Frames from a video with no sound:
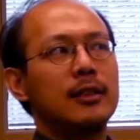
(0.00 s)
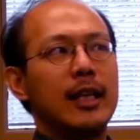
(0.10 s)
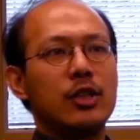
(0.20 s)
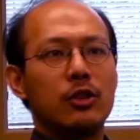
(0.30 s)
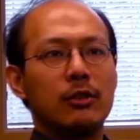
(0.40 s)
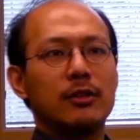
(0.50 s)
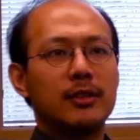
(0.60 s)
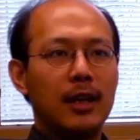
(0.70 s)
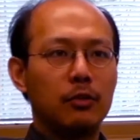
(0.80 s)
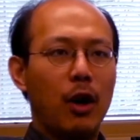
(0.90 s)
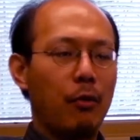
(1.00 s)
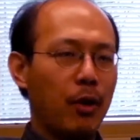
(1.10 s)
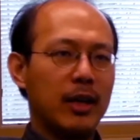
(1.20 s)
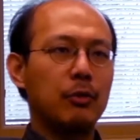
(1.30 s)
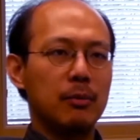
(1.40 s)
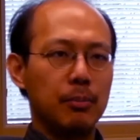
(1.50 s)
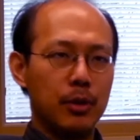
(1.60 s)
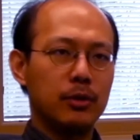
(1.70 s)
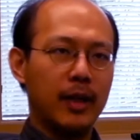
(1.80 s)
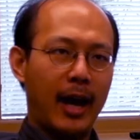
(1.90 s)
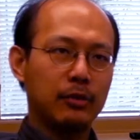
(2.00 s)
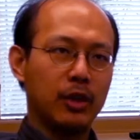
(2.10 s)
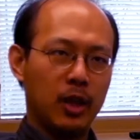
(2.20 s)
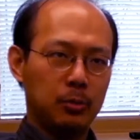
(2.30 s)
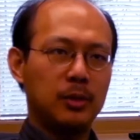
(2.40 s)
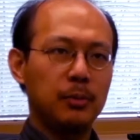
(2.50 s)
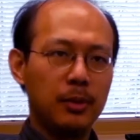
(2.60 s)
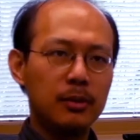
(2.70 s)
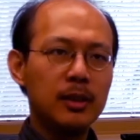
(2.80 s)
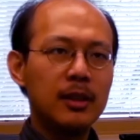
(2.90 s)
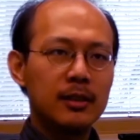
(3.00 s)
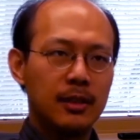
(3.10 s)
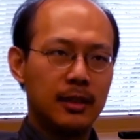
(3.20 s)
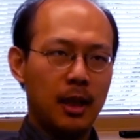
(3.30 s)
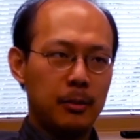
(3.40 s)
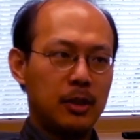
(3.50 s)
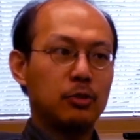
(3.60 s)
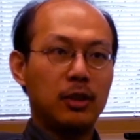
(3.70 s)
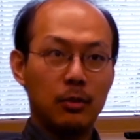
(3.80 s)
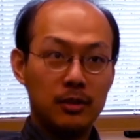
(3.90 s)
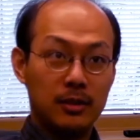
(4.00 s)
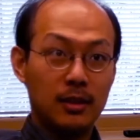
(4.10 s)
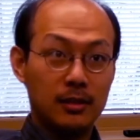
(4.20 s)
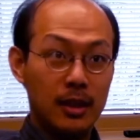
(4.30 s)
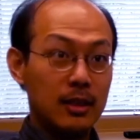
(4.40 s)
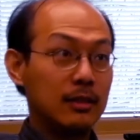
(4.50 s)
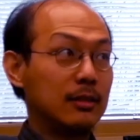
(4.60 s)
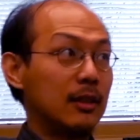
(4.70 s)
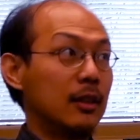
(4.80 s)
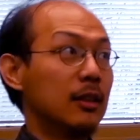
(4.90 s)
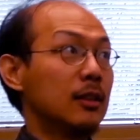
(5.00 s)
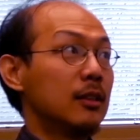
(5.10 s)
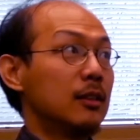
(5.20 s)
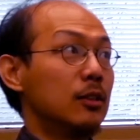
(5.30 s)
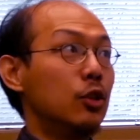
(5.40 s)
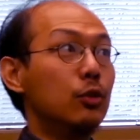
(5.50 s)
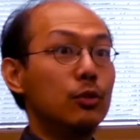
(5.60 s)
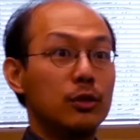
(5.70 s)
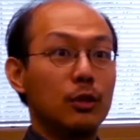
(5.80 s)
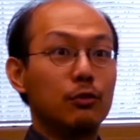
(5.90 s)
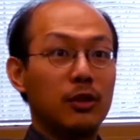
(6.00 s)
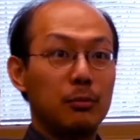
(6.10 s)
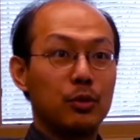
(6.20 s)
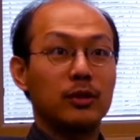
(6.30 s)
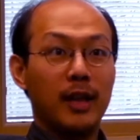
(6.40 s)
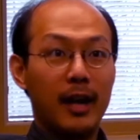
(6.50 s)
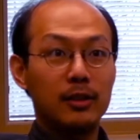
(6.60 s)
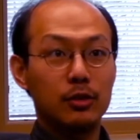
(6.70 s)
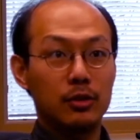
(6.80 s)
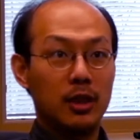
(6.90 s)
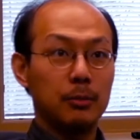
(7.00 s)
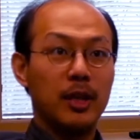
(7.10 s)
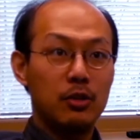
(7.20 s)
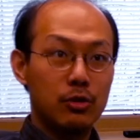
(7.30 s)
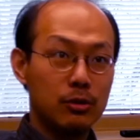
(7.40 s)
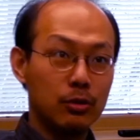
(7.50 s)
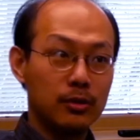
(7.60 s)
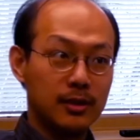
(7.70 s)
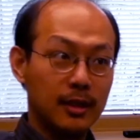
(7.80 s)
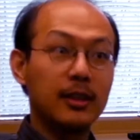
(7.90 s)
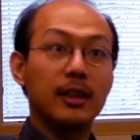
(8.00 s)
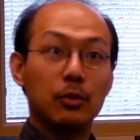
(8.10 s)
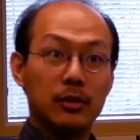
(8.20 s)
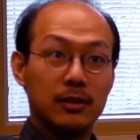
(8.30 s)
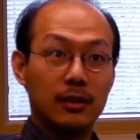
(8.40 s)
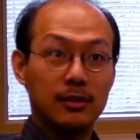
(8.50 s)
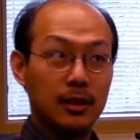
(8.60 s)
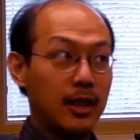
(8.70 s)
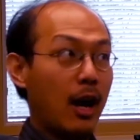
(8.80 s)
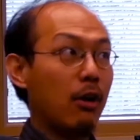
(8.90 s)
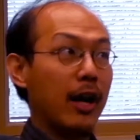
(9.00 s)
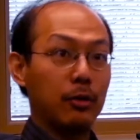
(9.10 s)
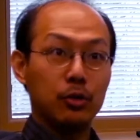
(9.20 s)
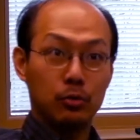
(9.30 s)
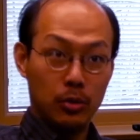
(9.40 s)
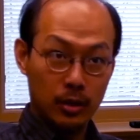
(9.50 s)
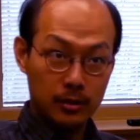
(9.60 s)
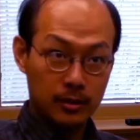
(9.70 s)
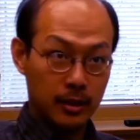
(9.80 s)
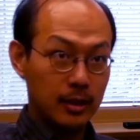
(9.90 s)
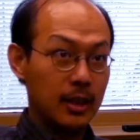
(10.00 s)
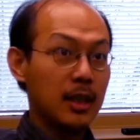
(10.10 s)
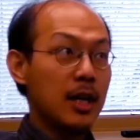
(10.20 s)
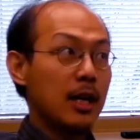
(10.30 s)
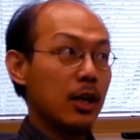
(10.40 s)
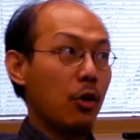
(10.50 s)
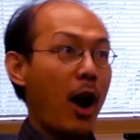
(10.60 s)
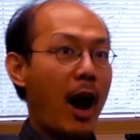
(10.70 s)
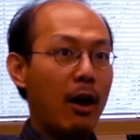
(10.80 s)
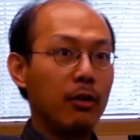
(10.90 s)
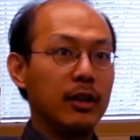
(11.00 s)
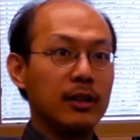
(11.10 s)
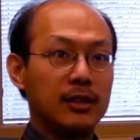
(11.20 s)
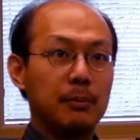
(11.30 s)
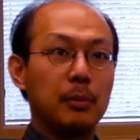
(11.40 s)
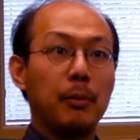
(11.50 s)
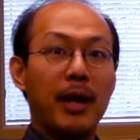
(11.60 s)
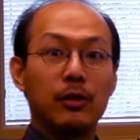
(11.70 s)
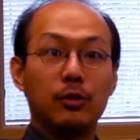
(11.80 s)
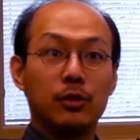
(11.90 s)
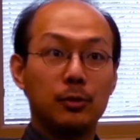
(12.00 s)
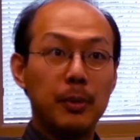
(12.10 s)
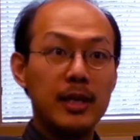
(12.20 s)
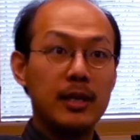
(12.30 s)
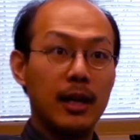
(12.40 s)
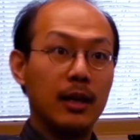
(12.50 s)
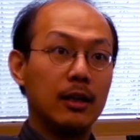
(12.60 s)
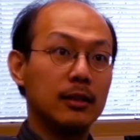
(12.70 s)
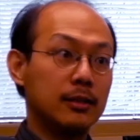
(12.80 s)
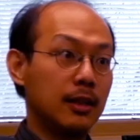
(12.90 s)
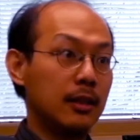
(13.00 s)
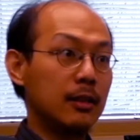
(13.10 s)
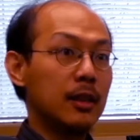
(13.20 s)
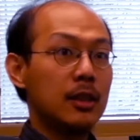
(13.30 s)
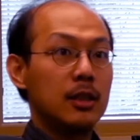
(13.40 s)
the engineering side of what can we build that actually helps people, then computational linguistics is the use of computer science or computation to study linguistics, study how language works, study how it is that people manage to speak and listen,